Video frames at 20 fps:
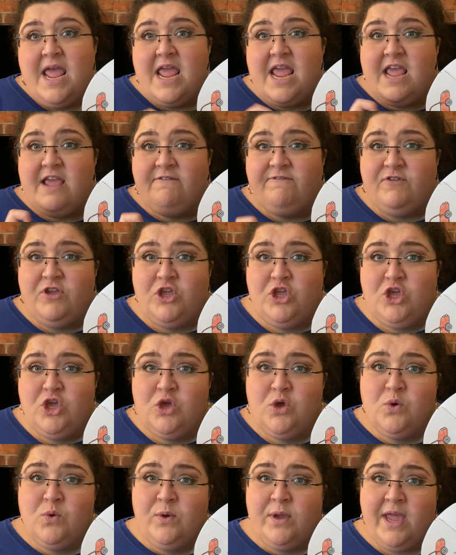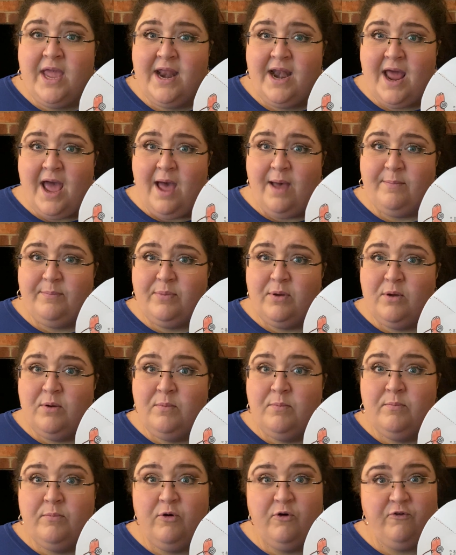If you get up
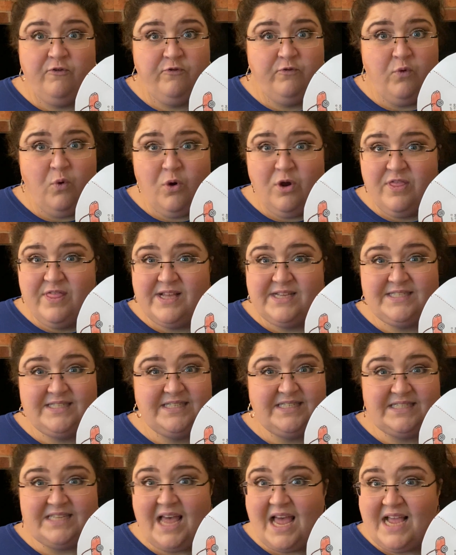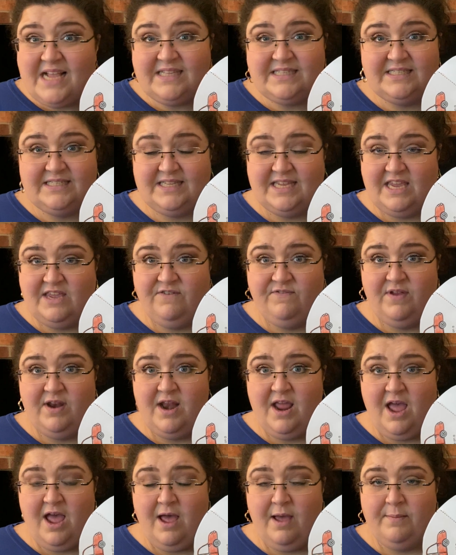before the sun's
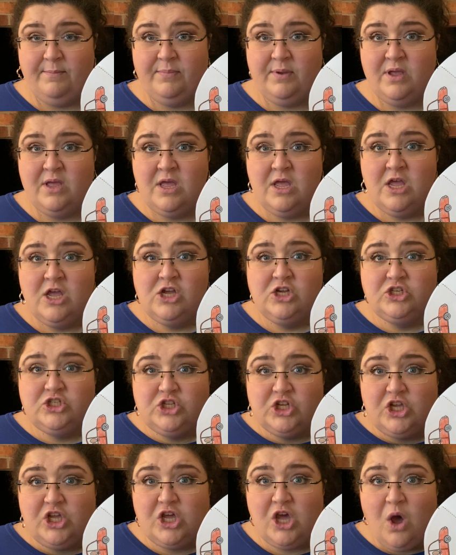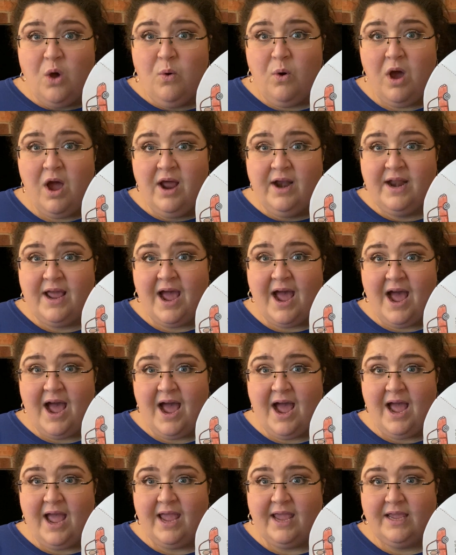even up to go on a
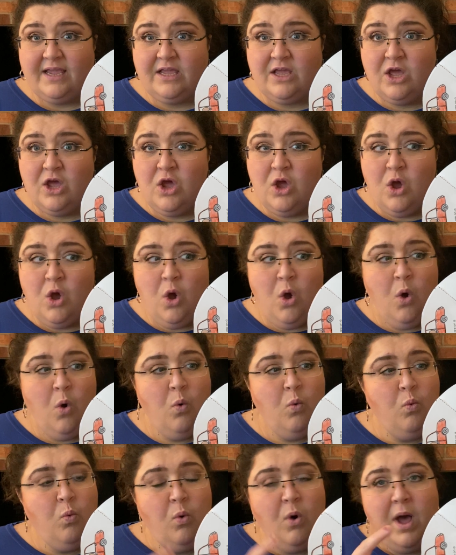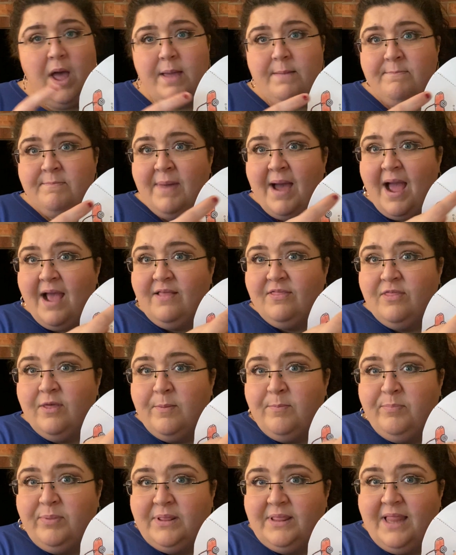hike, what might
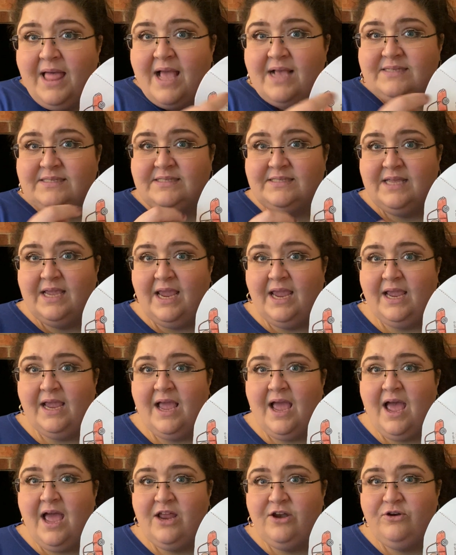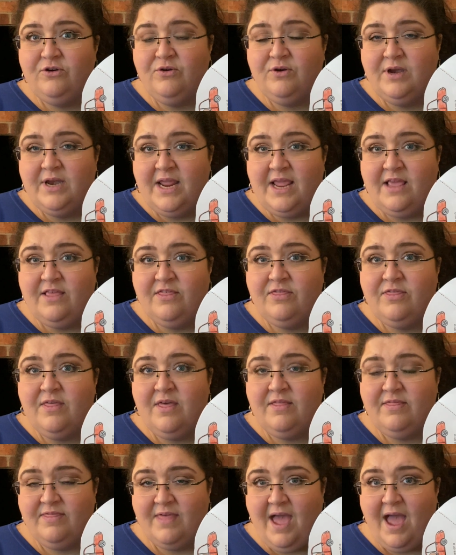the blessing underneath
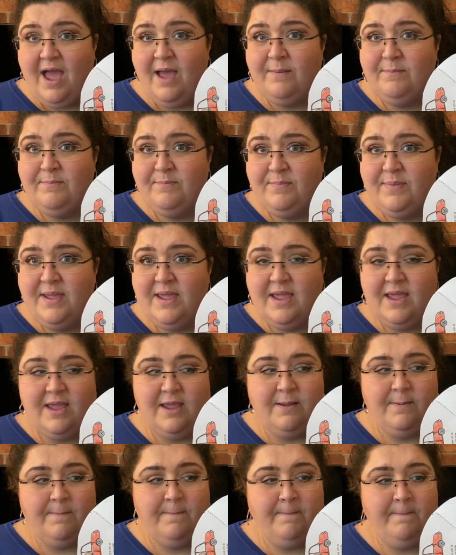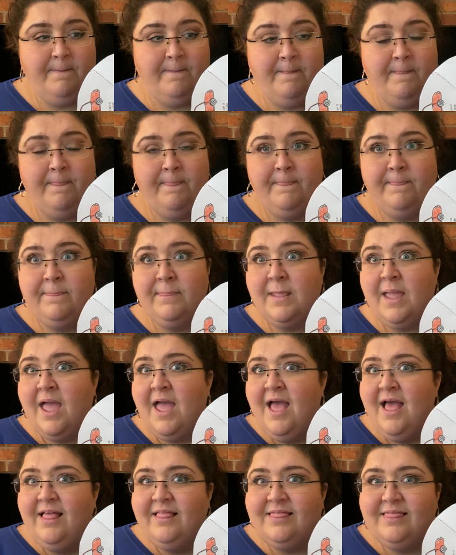that be?
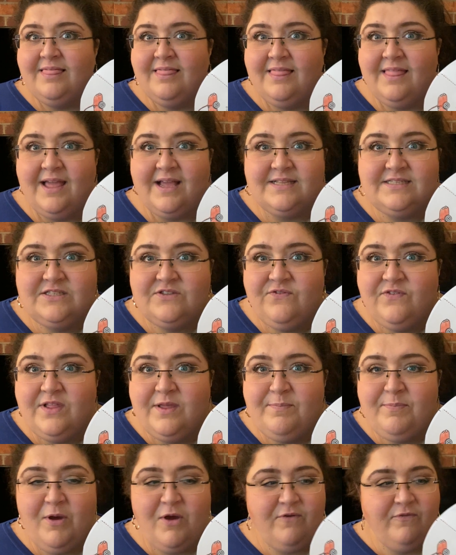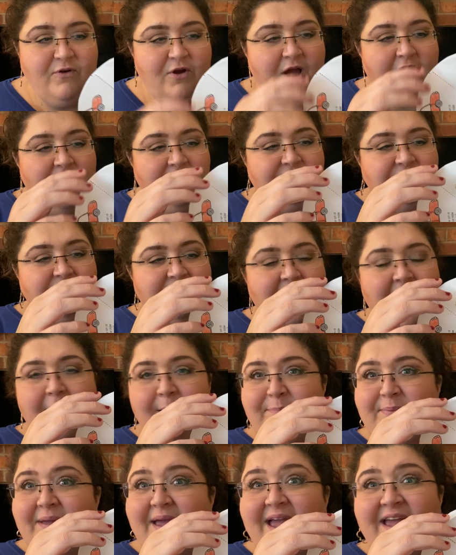Let's flip over our
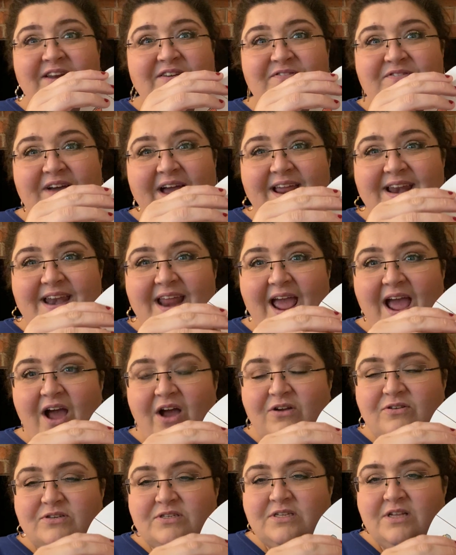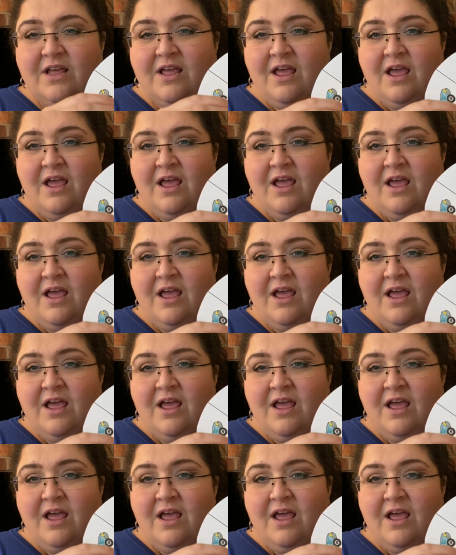flap and find out.